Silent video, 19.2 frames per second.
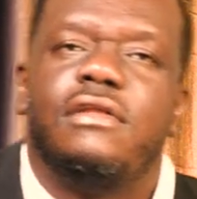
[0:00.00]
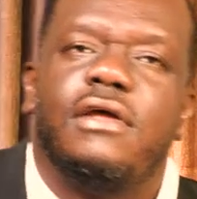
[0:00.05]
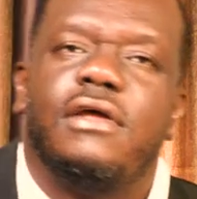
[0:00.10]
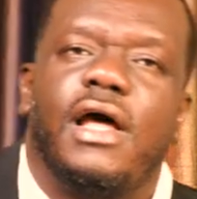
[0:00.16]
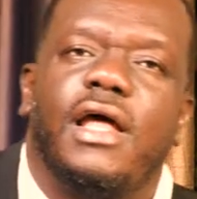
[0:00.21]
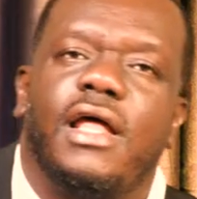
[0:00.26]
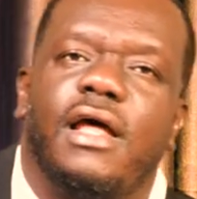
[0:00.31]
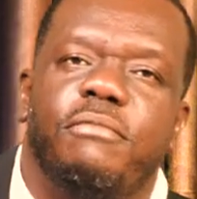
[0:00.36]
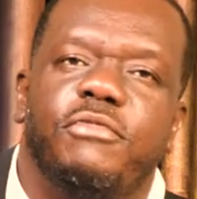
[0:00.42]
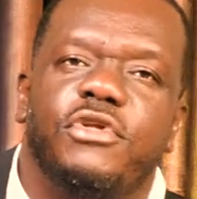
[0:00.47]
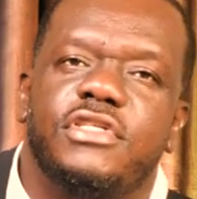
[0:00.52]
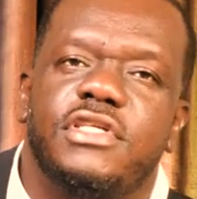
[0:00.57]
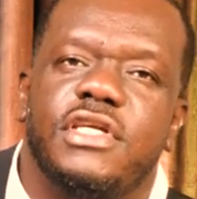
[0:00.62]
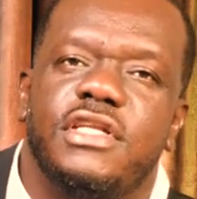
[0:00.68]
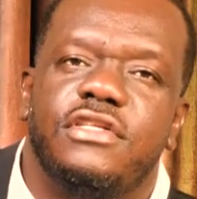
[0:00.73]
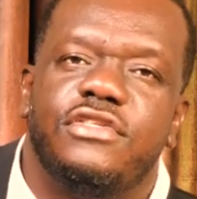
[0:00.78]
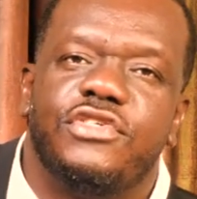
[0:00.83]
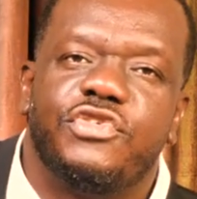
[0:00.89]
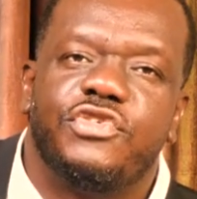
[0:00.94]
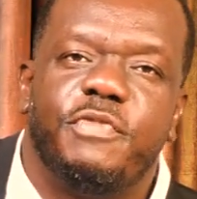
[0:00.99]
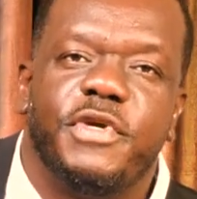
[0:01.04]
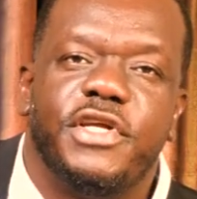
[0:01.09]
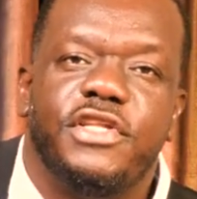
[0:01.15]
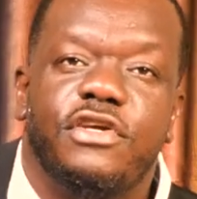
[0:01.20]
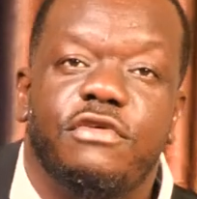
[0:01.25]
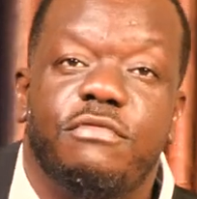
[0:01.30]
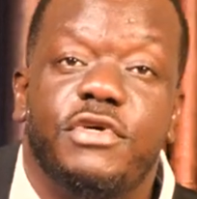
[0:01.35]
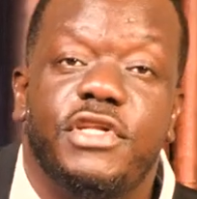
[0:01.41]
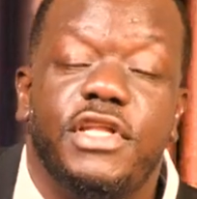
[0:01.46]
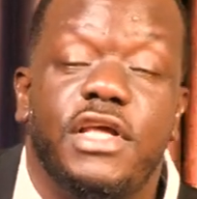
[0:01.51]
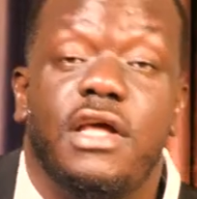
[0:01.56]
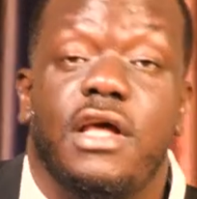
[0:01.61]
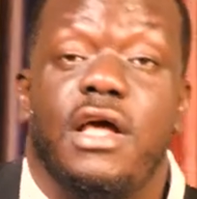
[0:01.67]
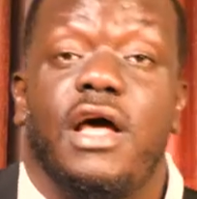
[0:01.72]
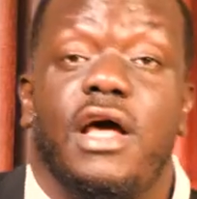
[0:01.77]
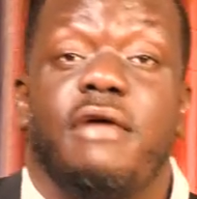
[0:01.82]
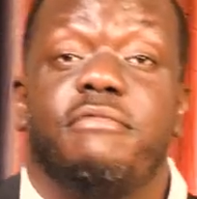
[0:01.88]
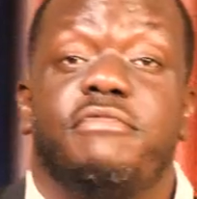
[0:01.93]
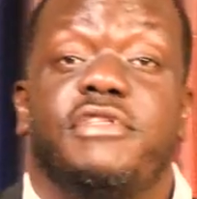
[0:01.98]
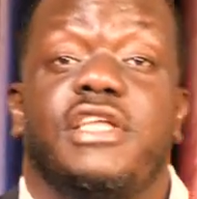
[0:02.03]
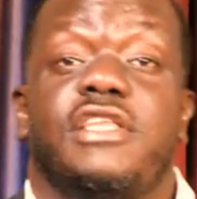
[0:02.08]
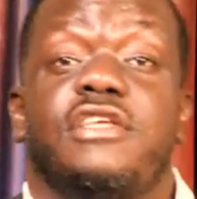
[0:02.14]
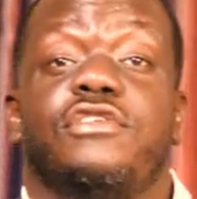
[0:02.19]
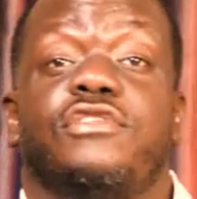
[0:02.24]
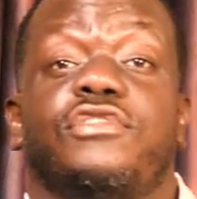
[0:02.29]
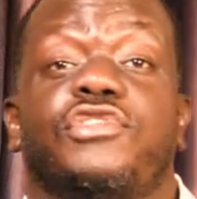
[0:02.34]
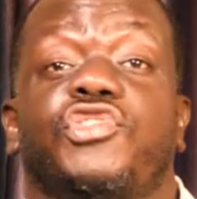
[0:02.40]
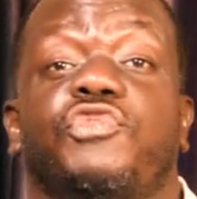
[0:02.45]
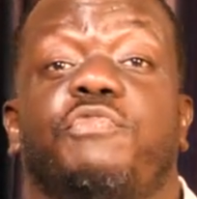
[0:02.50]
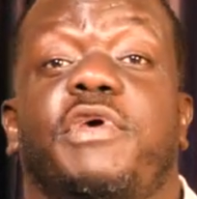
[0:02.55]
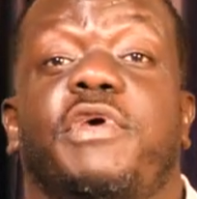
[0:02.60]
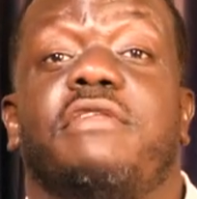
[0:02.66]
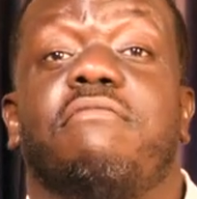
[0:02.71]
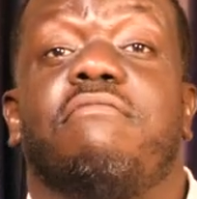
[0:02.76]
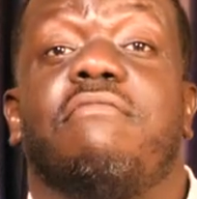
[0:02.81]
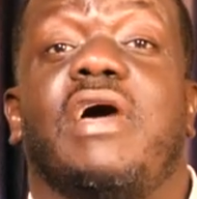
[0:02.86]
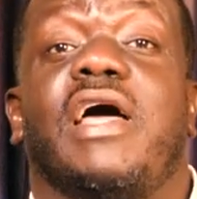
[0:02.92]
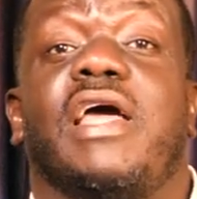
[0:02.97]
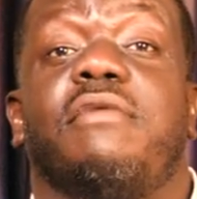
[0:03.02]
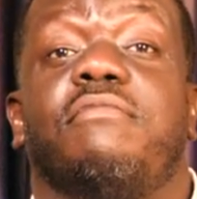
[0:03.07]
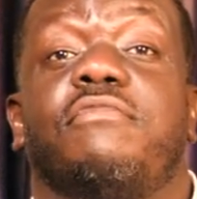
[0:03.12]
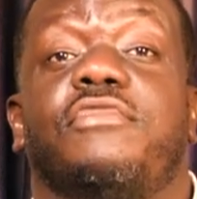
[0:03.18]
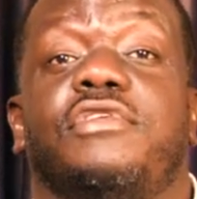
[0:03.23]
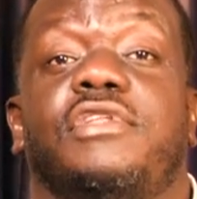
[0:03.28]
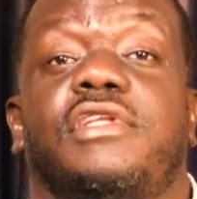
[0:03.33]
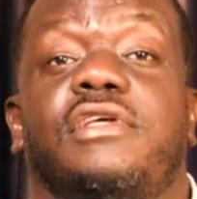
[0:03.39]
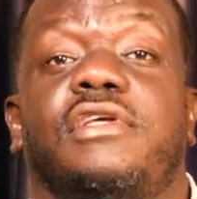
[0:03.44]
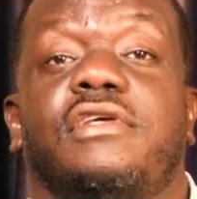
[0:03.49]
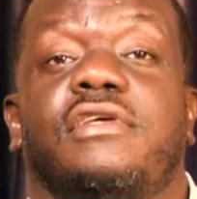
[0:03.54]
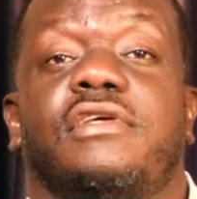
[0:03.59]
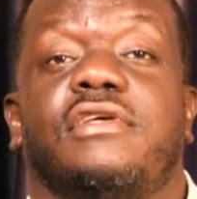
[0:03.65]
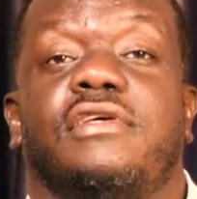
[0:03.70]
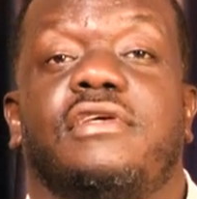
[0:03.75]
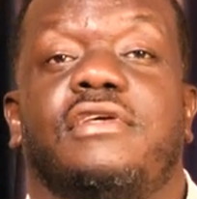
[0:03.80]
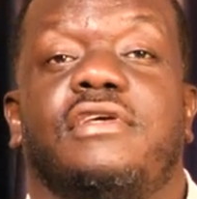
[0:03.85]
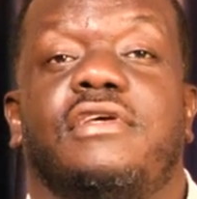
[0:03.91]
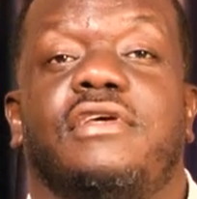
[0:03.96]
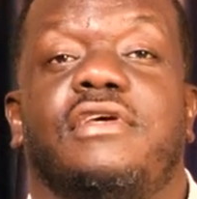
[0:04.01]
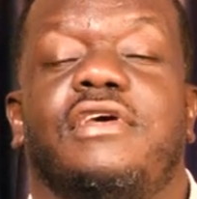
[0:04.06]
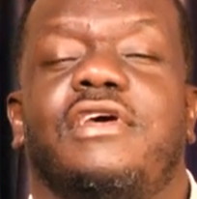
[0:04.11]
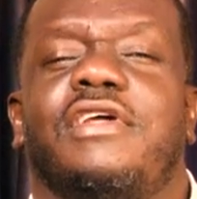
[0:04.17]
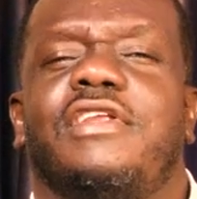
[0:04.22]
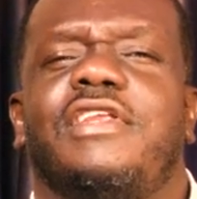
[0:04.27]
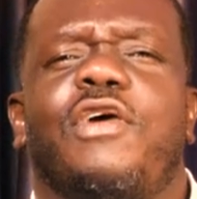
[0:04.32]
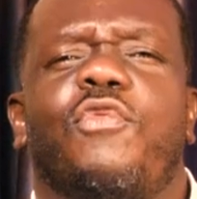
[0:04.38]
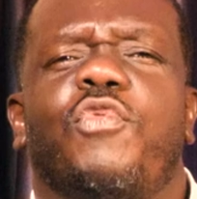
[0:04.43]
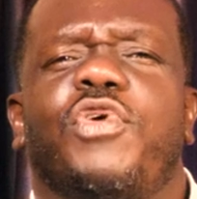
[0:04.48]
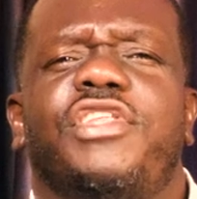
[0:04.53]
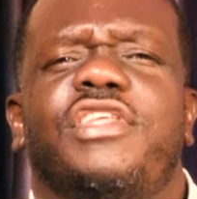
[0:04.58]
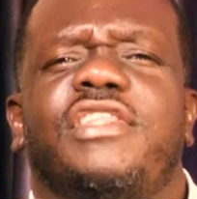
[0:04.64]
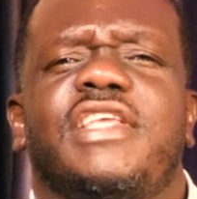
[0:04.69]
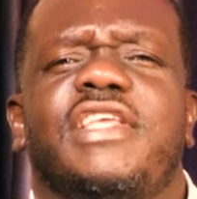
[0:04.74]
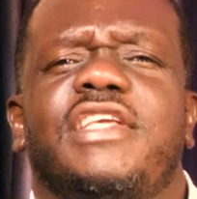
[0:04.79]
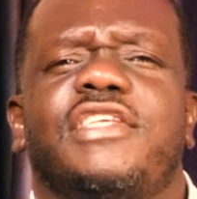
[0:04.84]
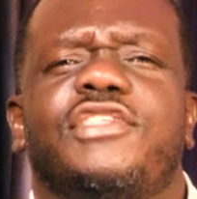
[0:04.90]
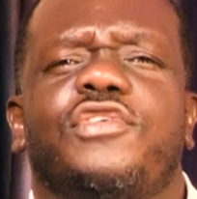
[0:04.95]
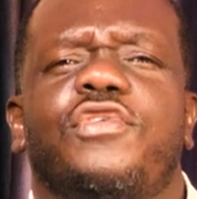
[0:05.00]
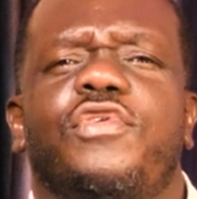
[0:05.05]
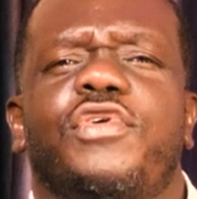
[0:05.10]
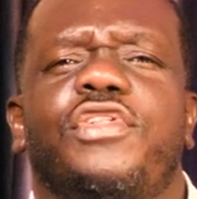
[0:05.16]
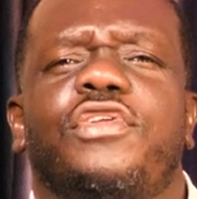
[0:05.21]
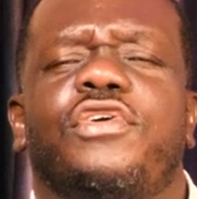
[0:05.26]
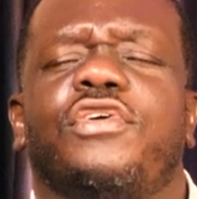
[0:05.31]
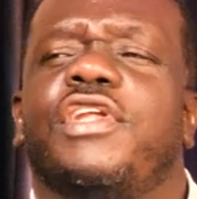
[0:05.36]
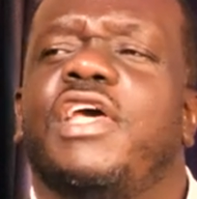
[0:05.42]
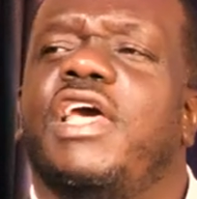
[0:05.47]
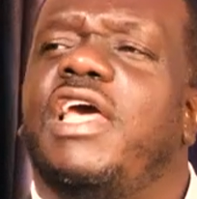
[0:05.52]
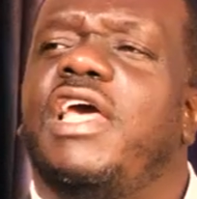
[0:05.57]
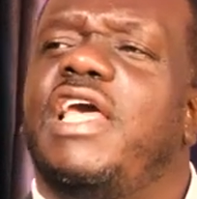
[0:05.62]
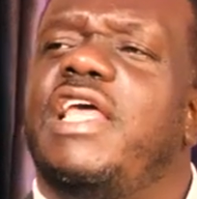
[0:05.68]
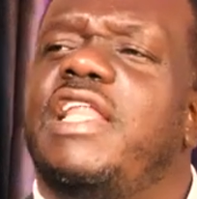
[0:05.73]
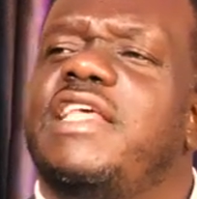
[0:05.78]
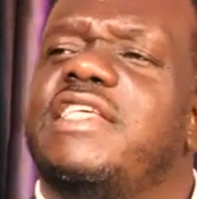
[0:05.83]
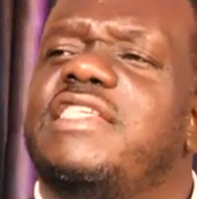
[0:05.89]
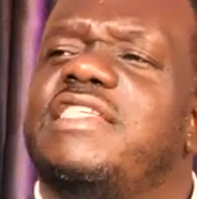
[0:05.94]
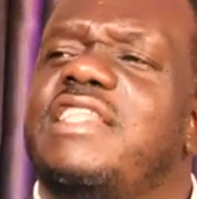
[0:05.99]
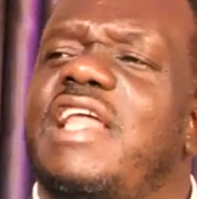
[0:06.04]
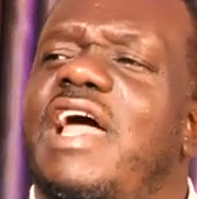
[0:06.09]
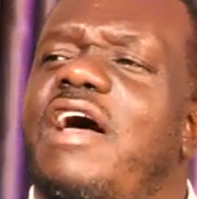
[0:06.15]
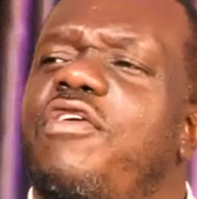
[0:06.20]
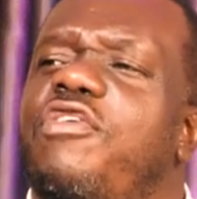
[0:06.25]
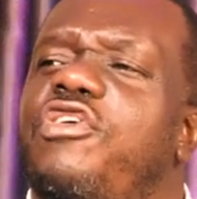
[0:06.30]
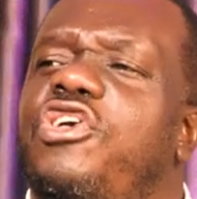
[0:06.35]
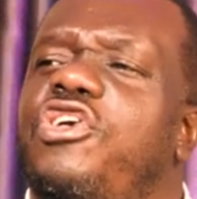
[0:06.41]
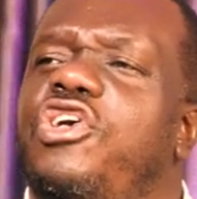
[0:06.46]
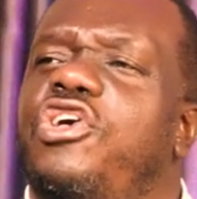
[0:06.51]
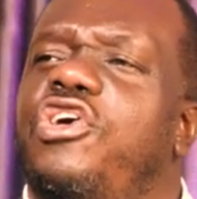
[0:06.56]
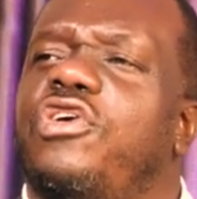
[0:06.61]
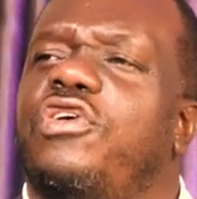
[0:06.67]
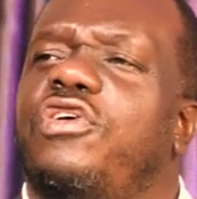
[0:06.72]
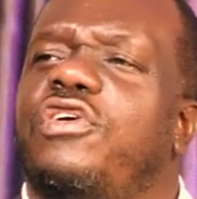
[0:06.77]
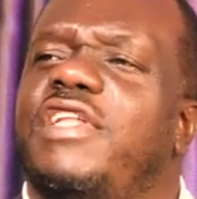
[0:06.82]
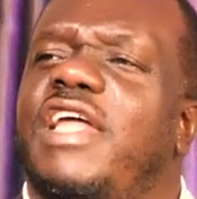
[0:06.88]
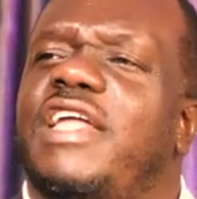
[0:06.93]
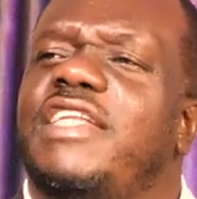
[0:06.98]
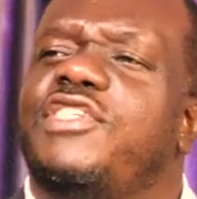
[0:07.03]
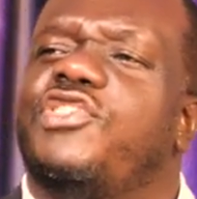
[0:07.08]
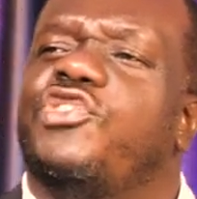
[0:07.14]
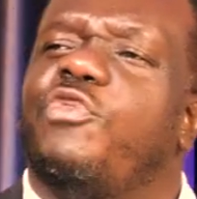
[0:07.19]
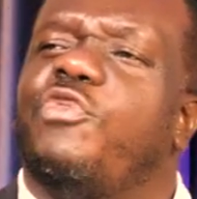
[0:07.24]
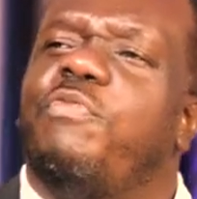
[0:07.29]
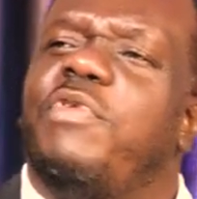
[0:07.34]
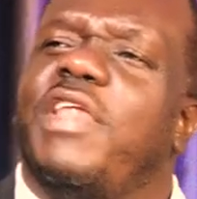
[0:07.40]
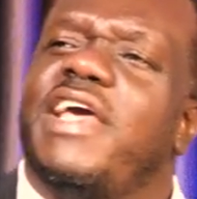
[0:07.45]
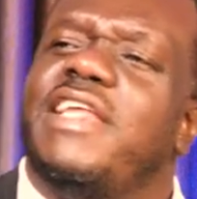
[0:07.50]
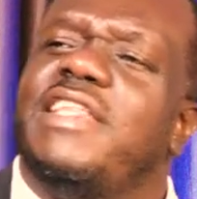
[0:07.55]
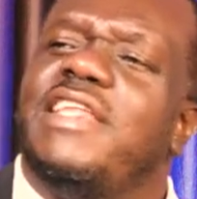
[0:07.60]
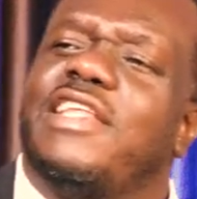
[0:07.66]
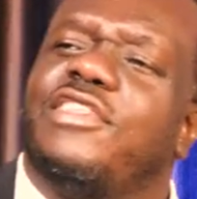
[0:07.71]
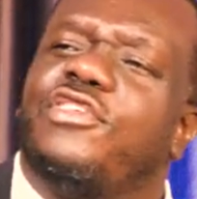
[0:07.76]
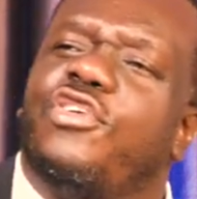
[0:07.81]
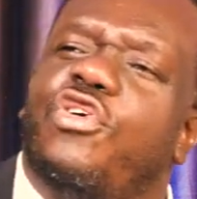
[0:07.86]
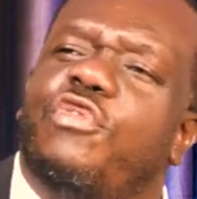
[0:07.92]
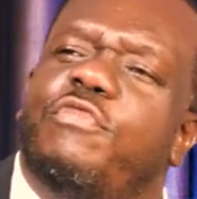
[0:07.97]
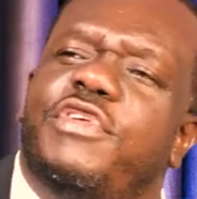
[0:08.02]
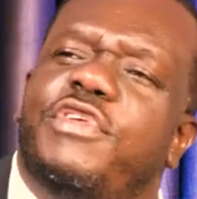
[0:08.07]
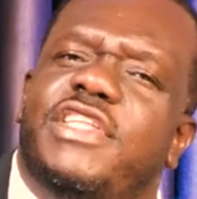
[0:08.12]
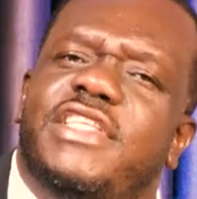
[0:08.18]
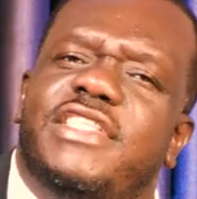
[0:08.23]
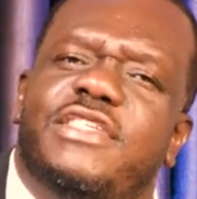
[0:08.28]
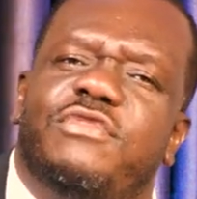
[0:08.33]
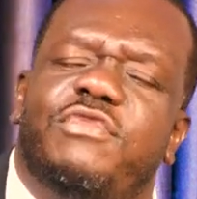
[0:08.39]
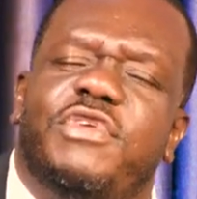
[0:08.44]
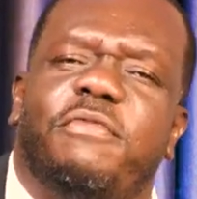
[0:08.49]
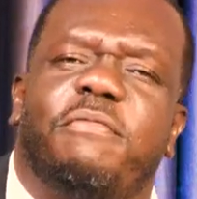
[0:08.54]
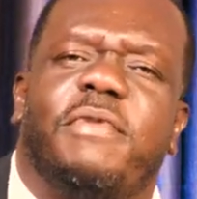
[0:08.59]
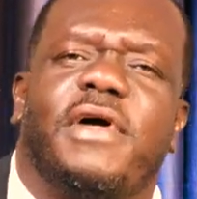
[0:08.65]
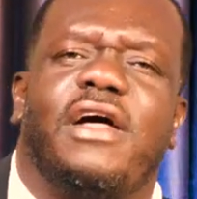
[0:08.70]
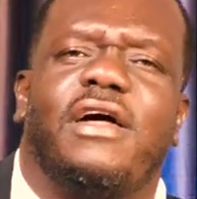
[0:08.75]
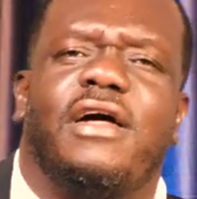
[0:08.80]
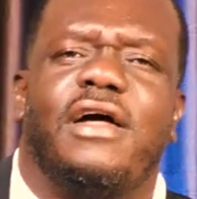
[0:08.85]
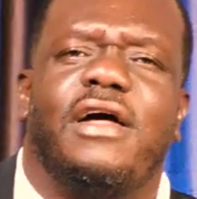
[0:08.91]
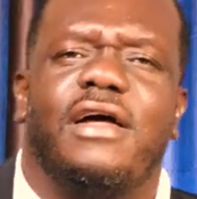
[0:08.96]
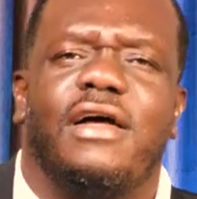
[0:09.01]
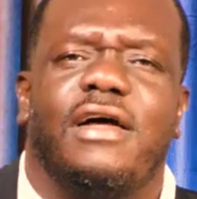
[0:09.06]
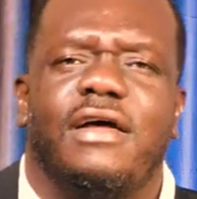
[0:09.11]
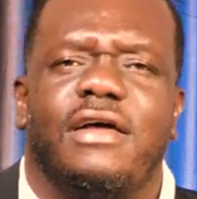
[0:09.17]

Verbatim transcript: I'm not telling you to spend your money. I'm telling you to spend my money. Now, what do you think is going on? It is now God that is supplying that community with power.